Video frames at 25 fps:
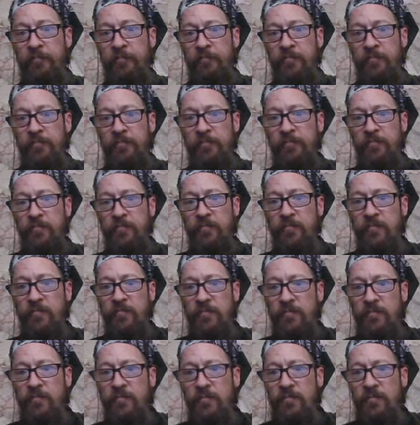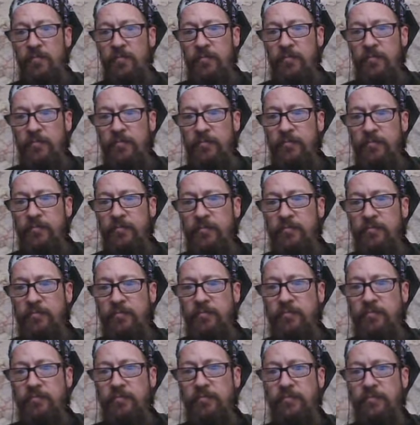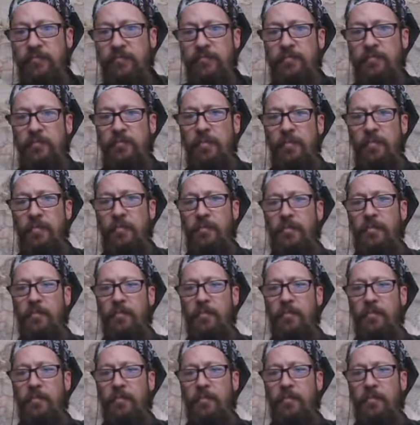Nothing is said.